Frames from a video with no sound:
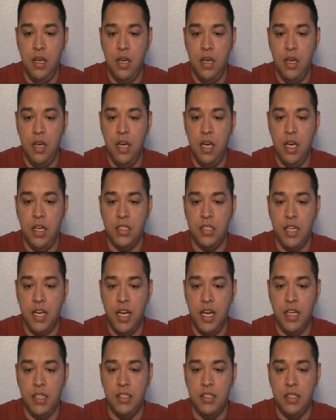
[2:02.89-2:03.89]

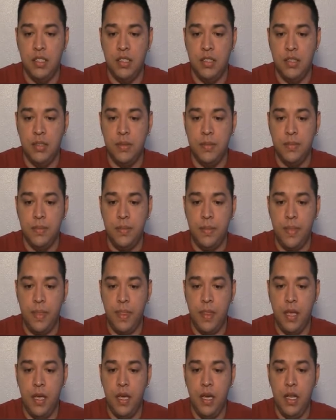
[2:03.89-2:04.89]
x-axis.
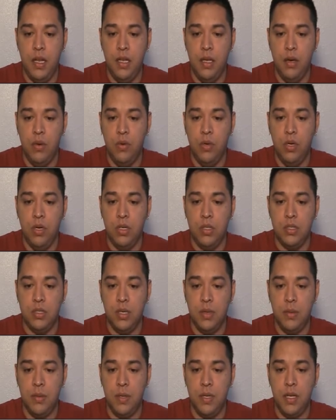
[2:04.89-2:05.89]
And it would look
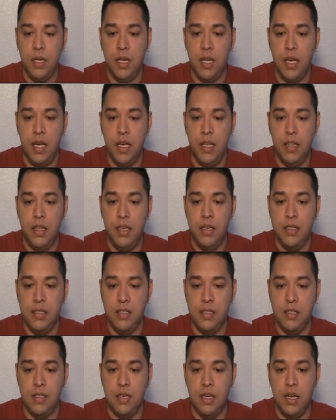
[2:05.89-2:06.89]
something like
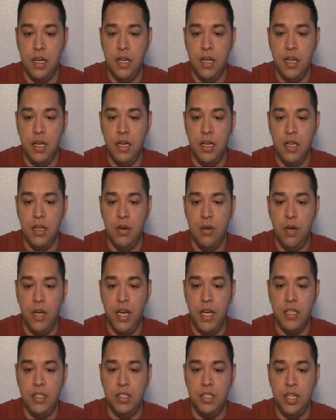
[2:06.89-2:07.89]
this. Kind of like a little
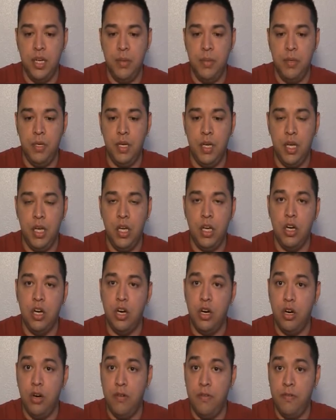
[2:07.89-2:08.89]
S-shaped
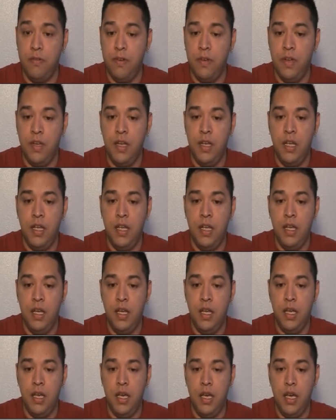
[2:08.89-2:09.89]
curve.
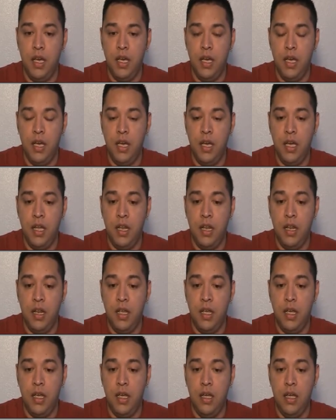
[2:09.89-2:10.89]

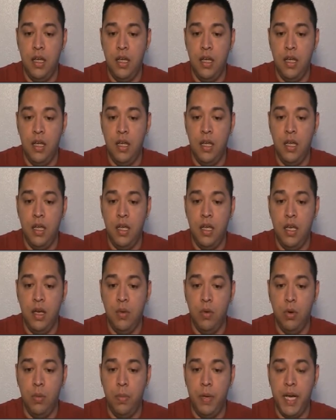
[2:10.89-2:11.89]
And it
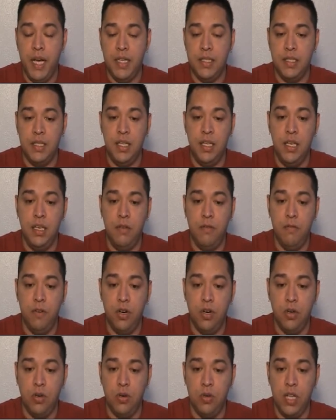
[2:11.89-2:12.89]
would pass the
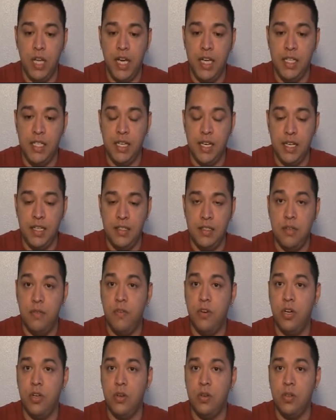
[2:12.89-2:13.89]
vertical line test. The
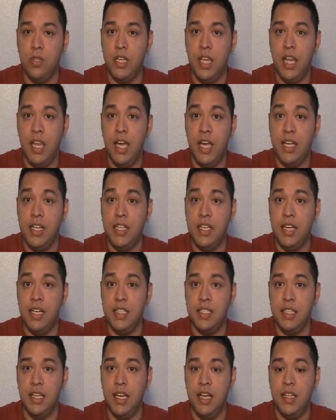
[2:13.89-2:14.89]
vertical line
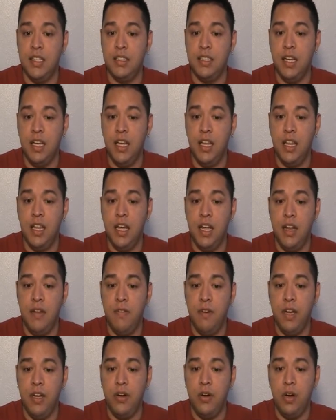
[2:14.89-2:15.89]
test says that if
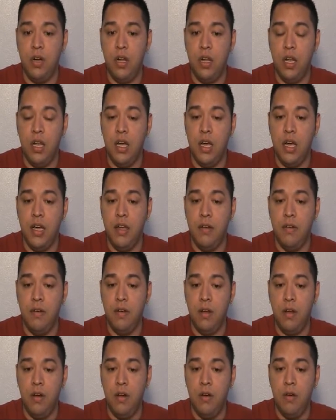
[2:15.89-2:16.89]
I draw a line
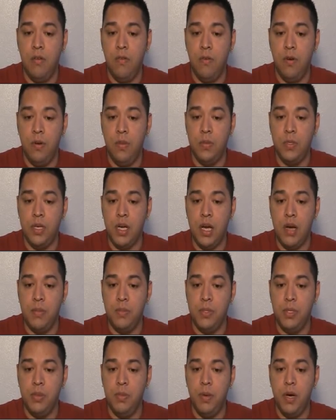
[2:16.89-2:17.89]
from
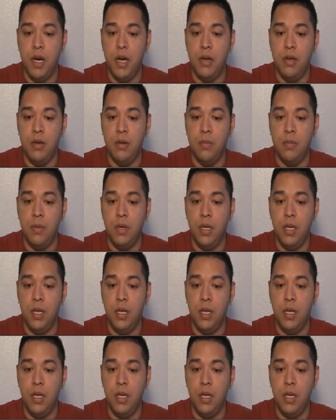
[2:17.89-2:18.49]
top to bottom,